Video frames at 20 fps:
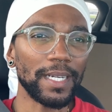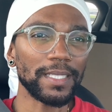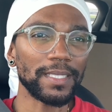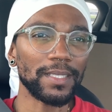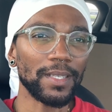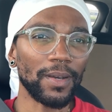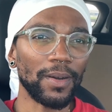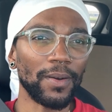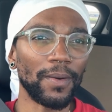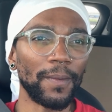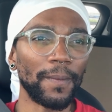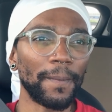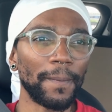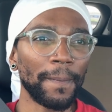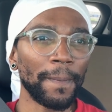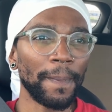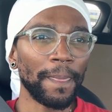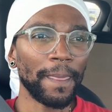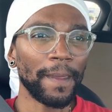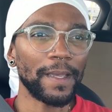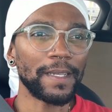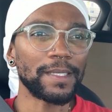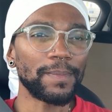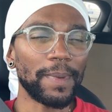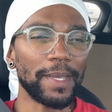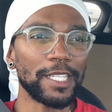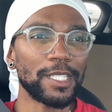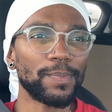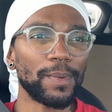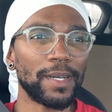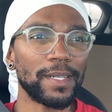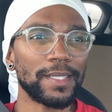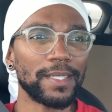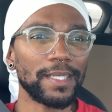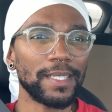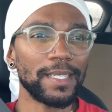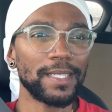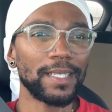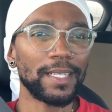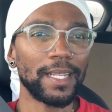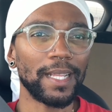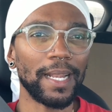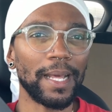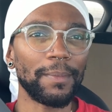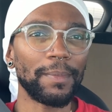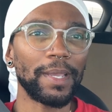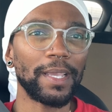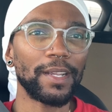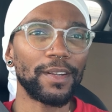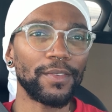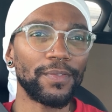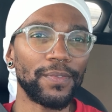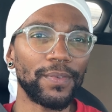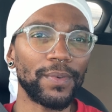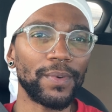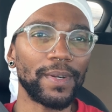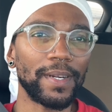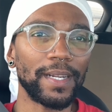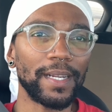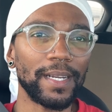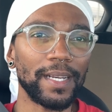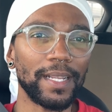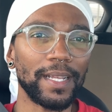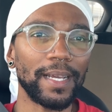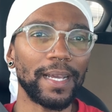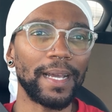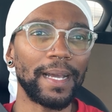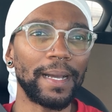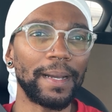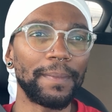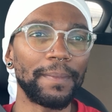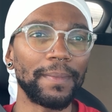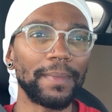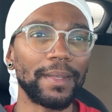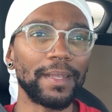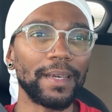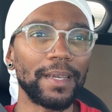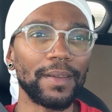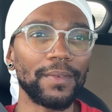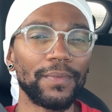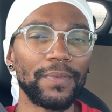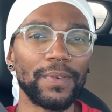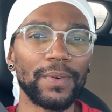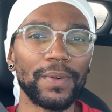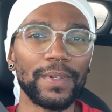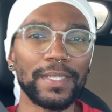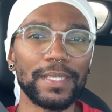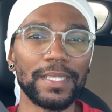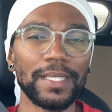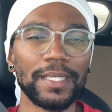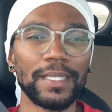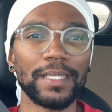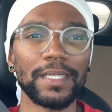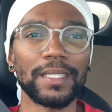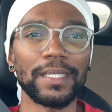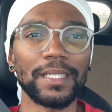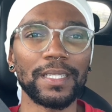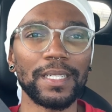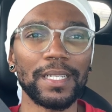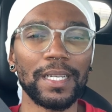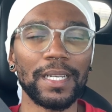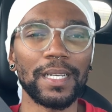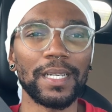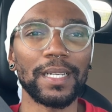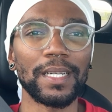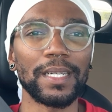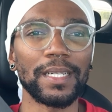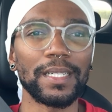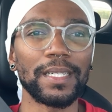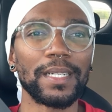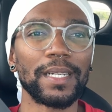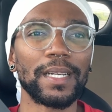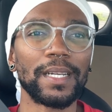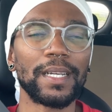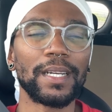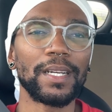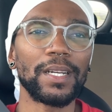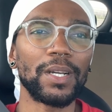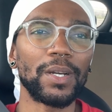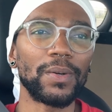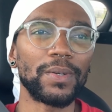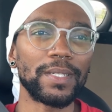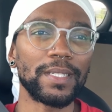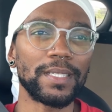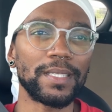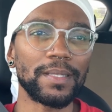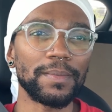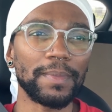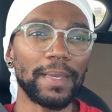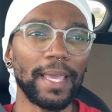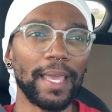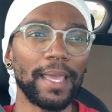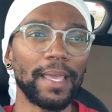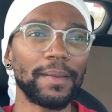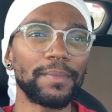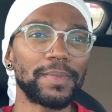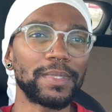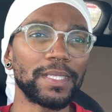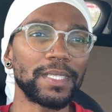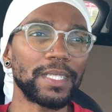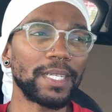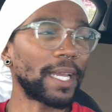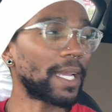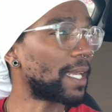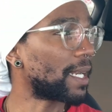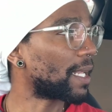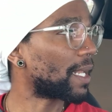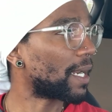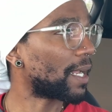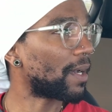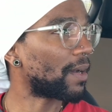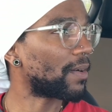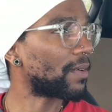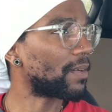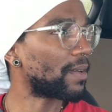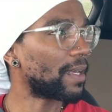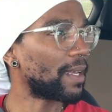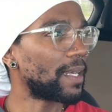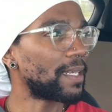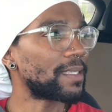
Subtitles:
So it's baseball season, and I'm here for it. I'm looking forward to going to some games and checking it out.